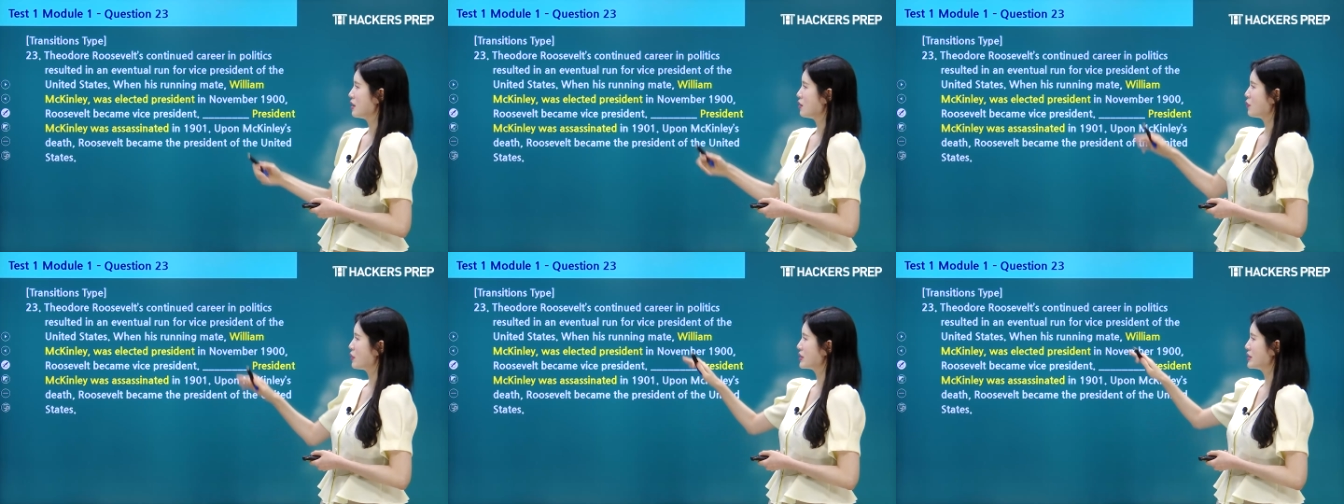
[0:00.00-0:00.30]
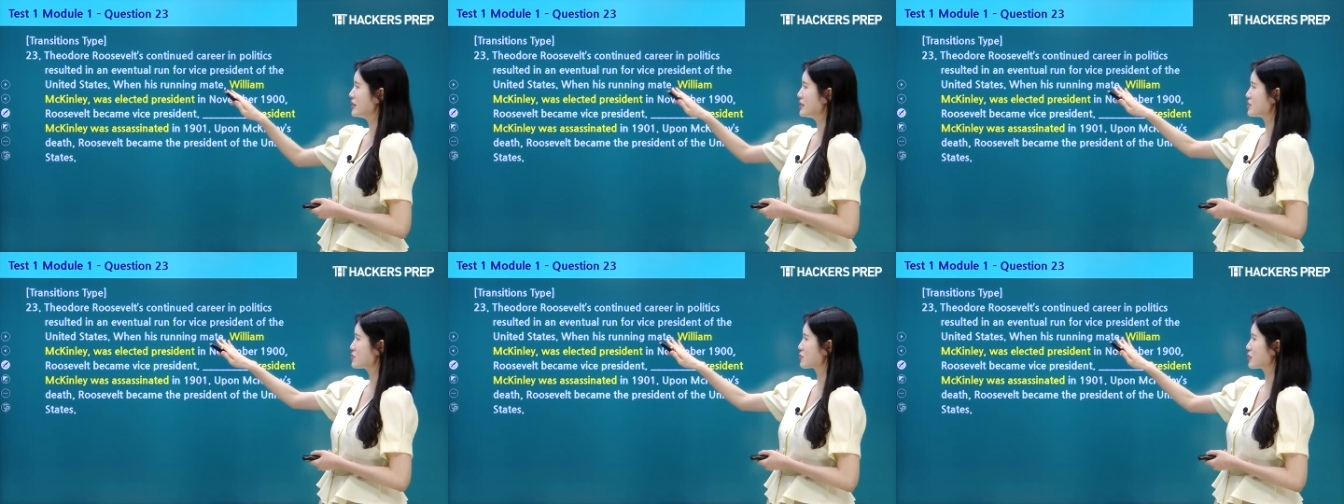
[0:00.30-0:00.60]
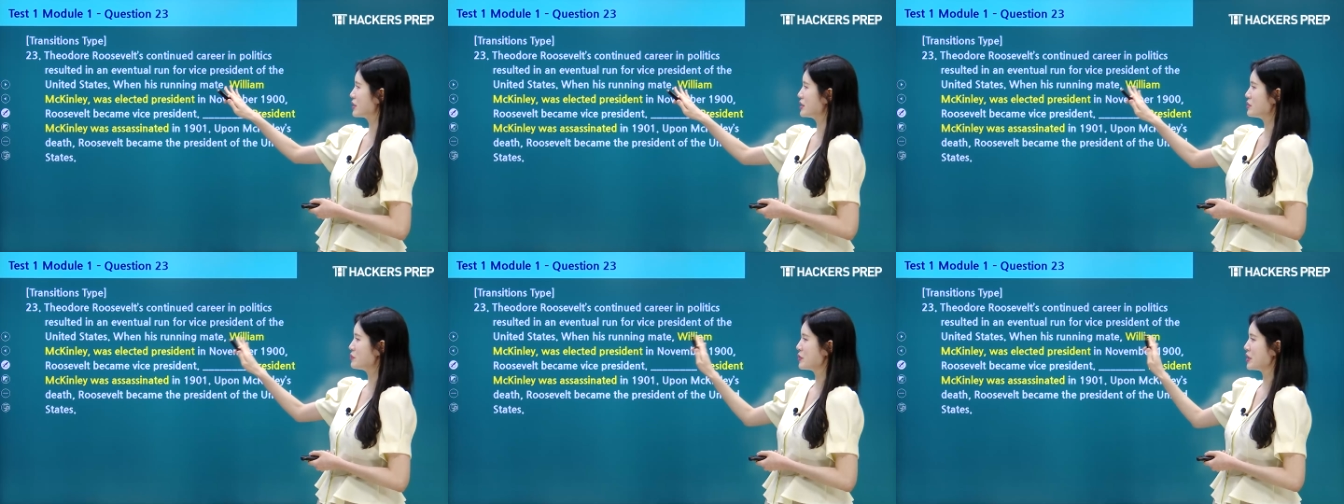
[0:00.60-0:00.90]
when his
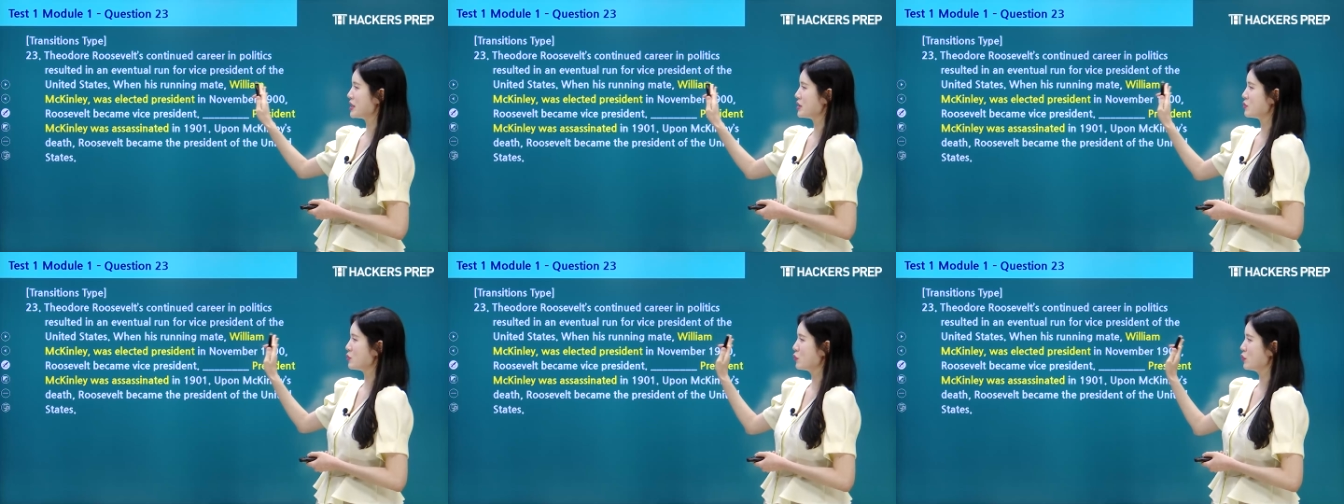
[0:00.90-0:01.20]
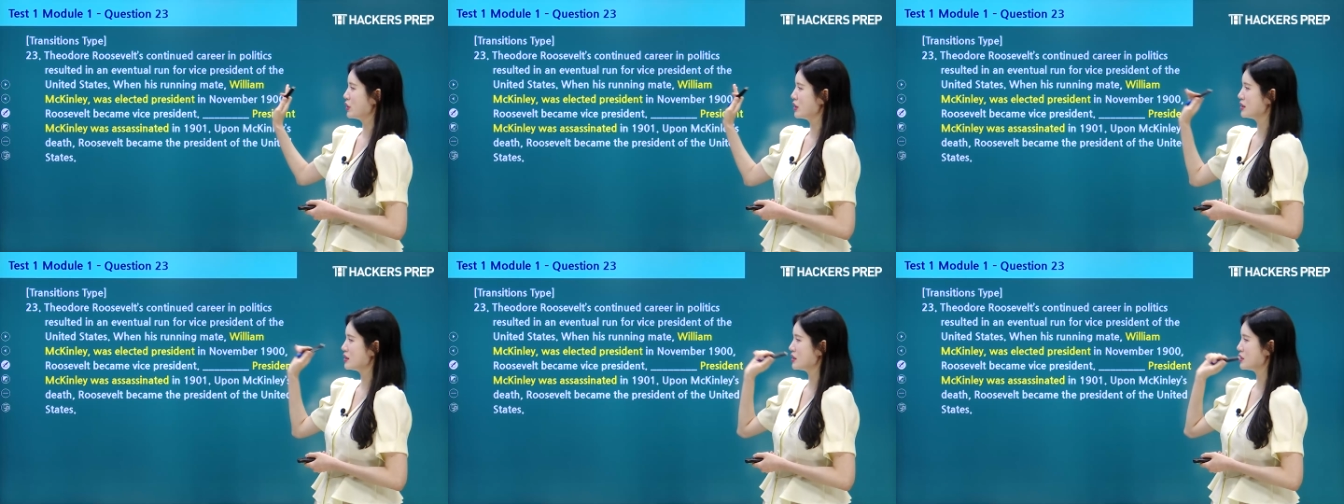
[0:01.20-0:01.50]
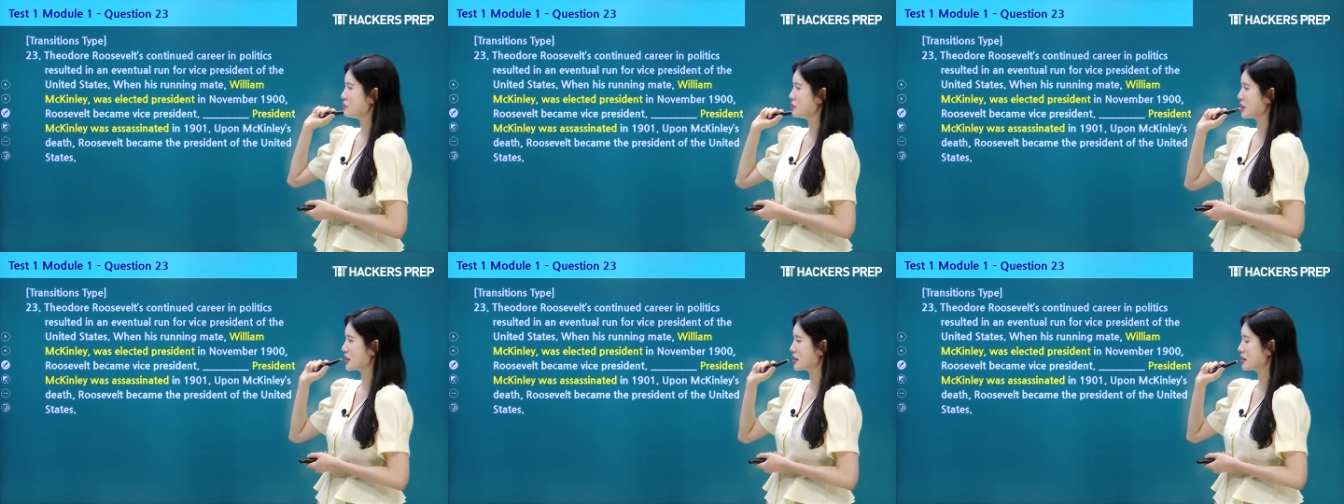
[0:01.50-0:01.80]
running mate
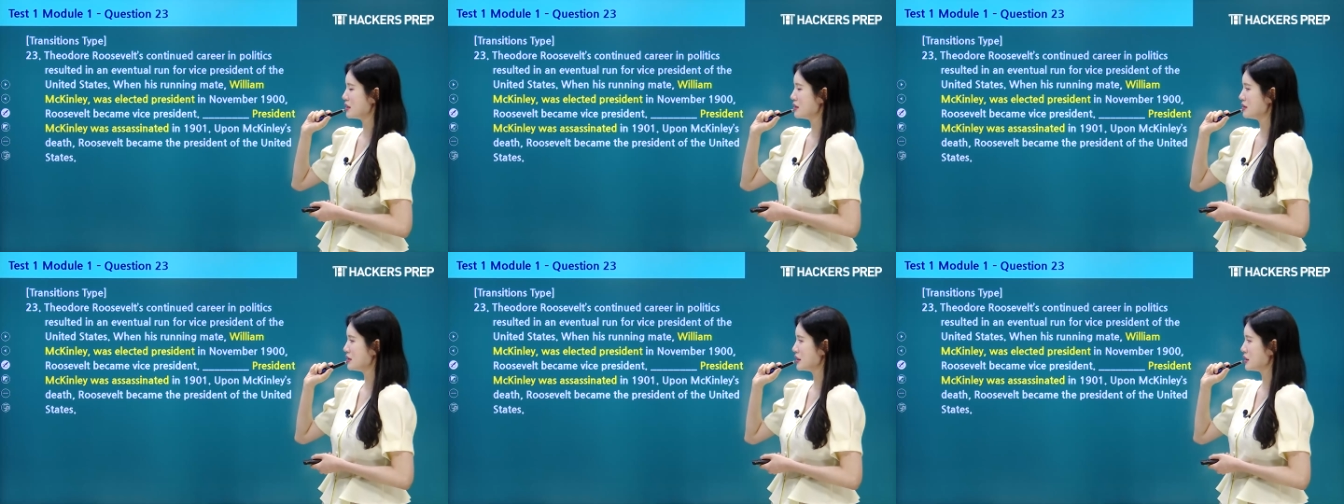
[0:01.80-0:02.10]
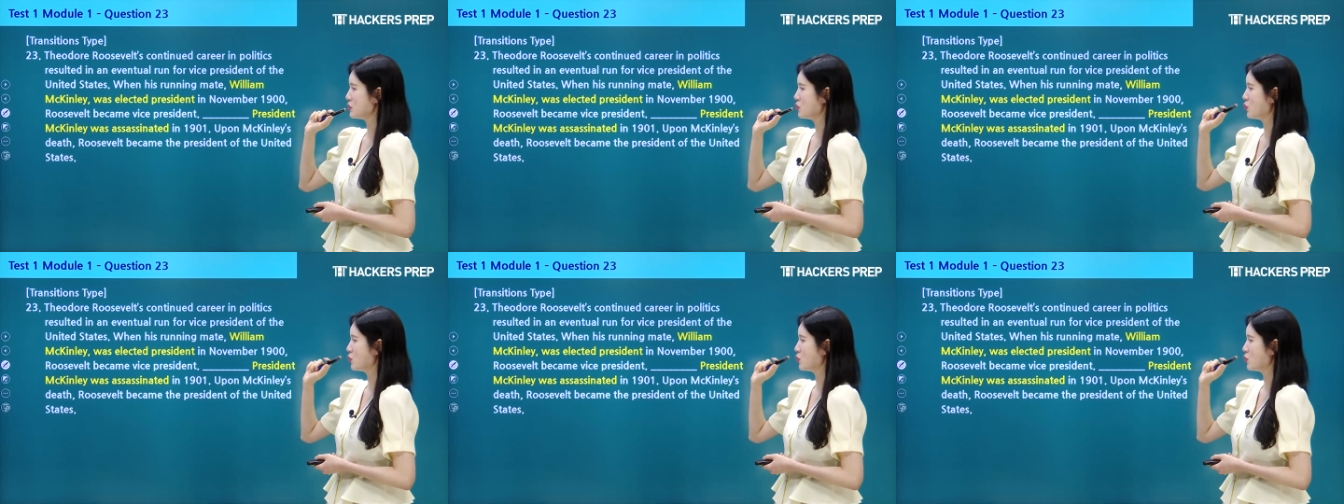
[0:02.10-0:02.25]
William McKinley